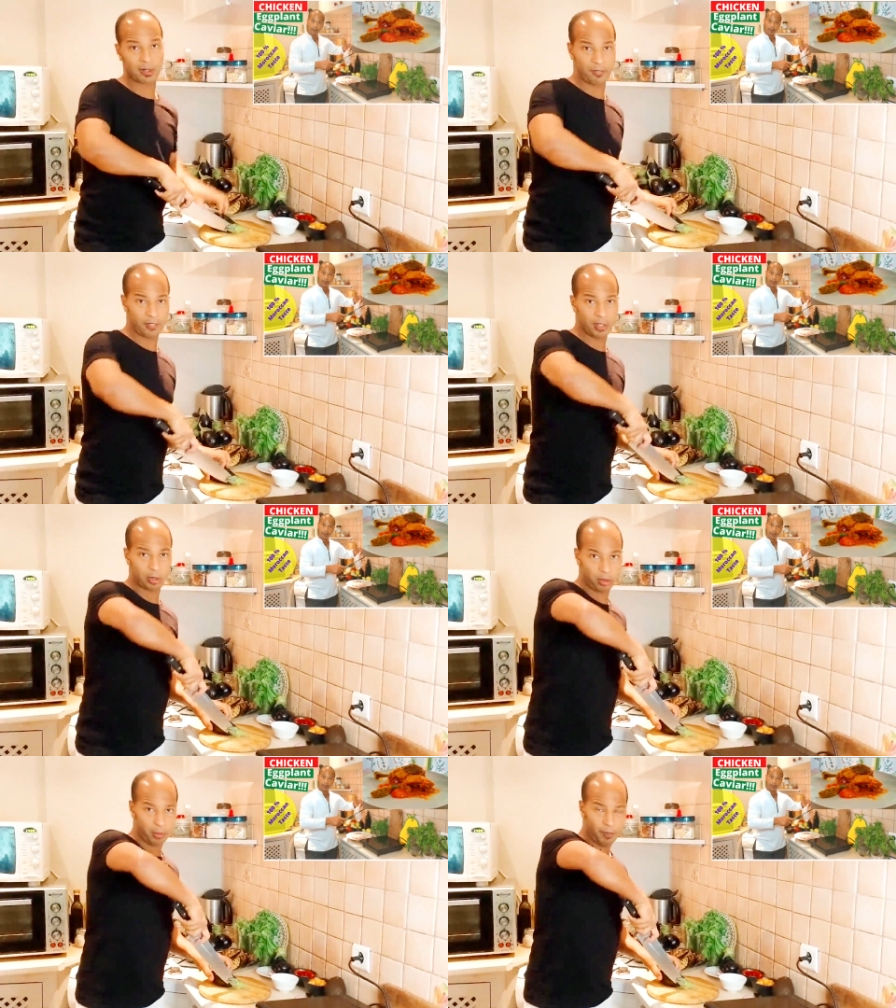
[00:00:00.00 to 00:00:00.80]

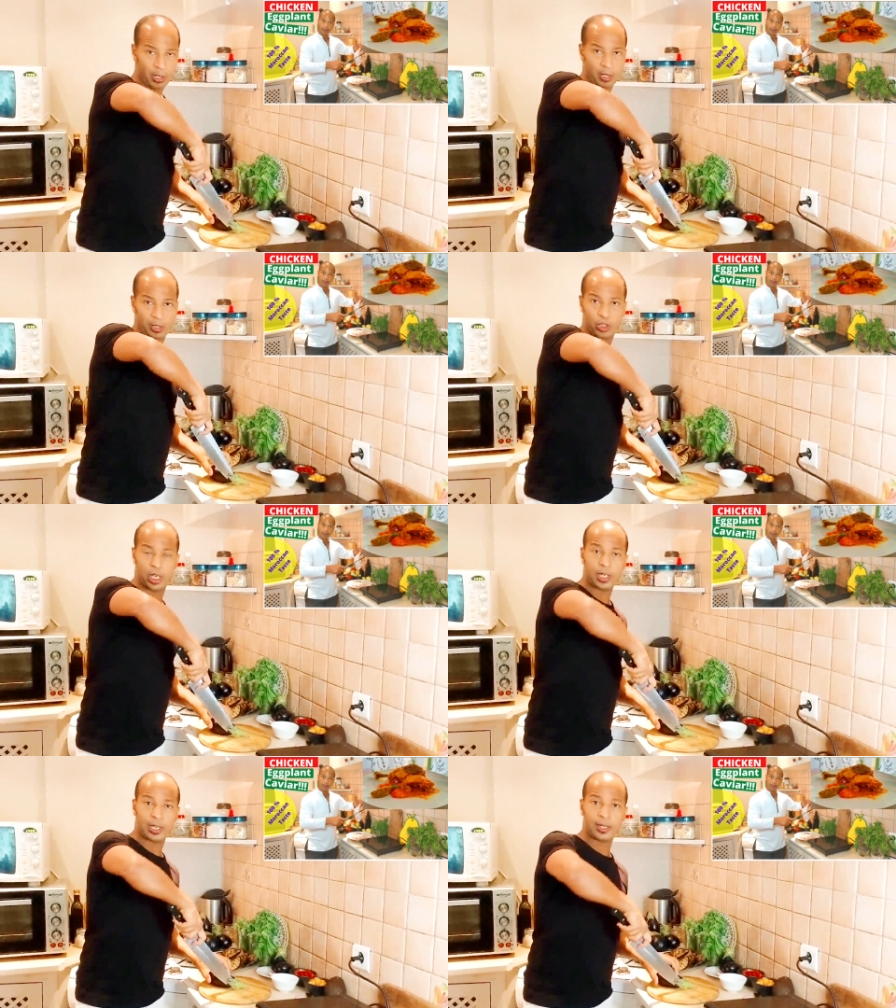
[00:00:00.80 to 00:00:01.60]
video,
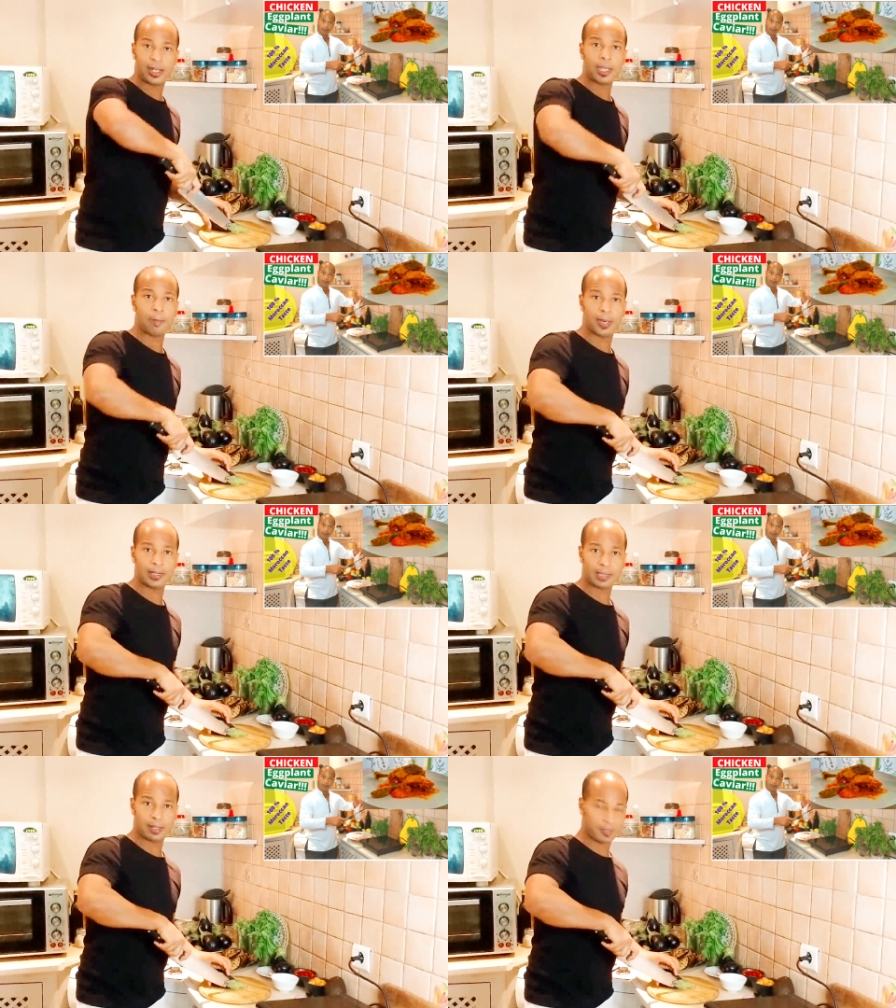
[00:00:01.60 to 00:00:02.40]
chicken eggplant
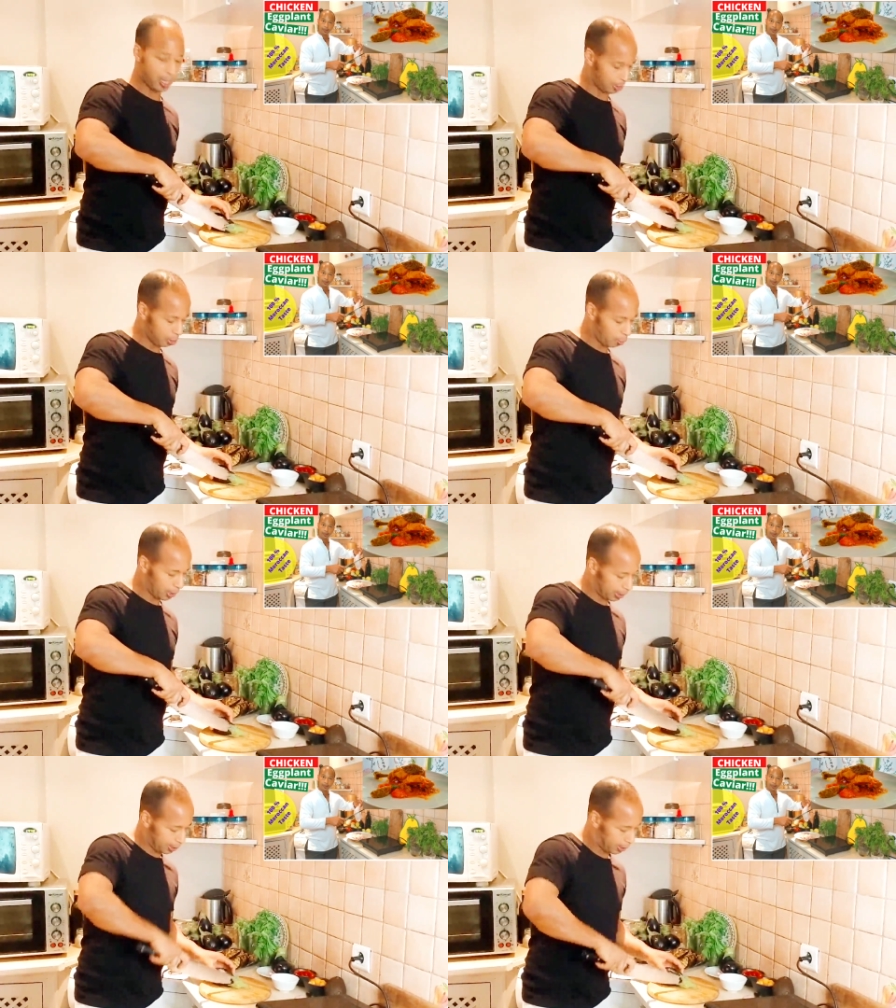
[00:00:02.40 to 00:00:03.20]
caviar. You will
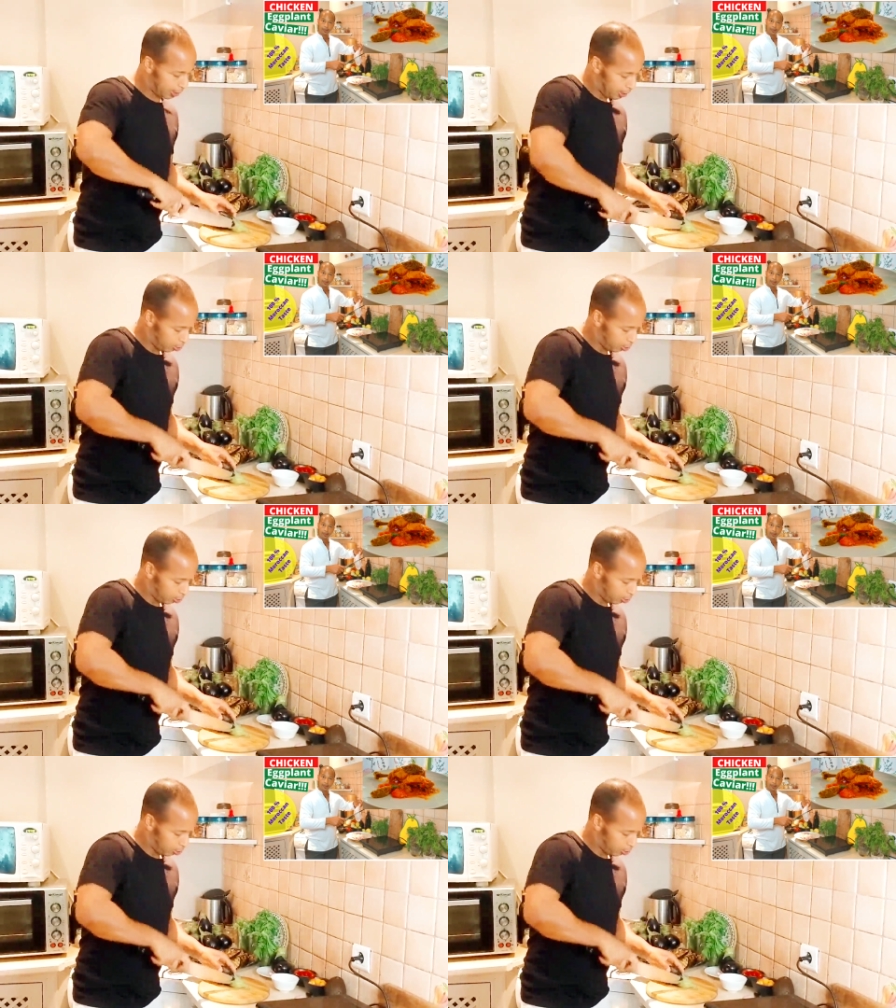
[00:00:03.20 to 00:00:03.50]
see 2